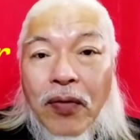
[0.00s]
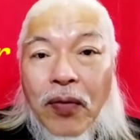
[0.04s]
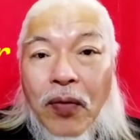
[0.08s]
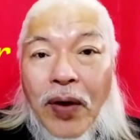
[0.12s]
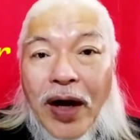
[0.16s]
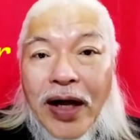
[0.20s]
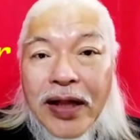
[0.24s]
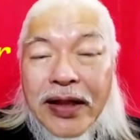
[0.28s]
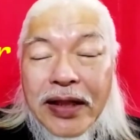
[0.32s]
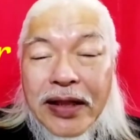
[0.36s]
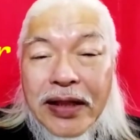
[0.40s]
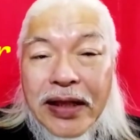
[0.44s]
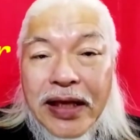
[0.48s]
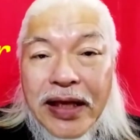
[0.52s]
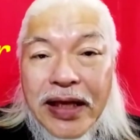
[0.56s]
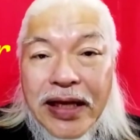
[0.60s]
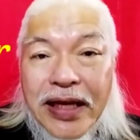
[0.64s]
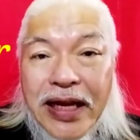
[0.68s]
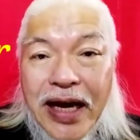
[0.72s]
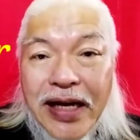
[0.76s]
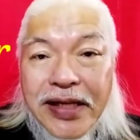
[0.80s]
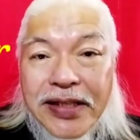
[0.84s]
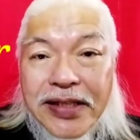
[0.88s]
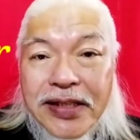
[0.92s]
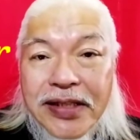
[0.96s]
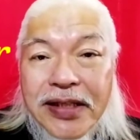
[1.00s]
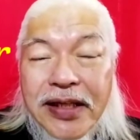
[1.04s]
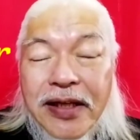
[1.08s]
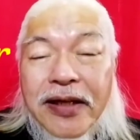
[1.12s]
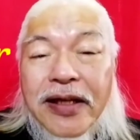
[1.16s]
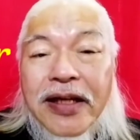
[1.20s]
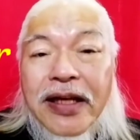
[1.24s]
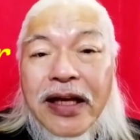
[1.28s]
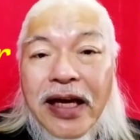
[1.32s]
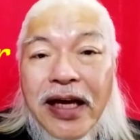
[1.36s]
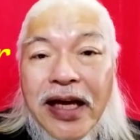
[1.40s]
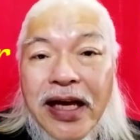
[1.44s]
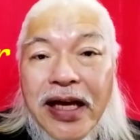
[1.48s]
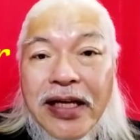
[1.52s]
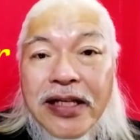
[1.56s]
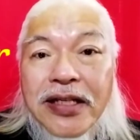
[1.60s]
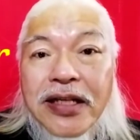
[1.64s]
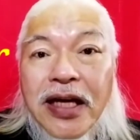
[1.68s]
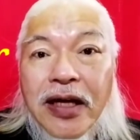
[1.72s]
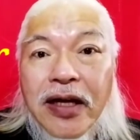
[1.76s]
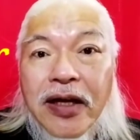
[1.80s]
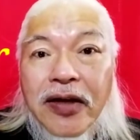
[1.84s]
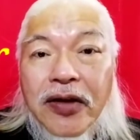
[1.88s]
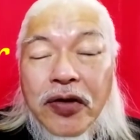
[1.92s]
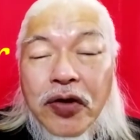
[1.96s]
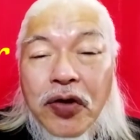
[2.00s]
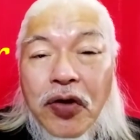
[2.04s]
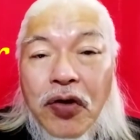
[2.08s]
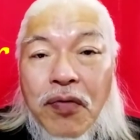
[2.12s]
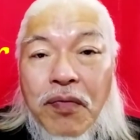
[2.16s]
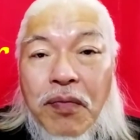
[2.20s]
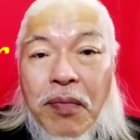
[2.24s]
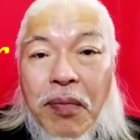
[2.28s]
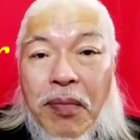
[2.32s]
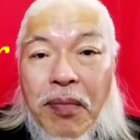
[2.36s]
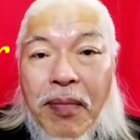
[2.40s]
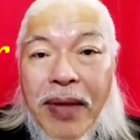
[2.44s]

what he does is to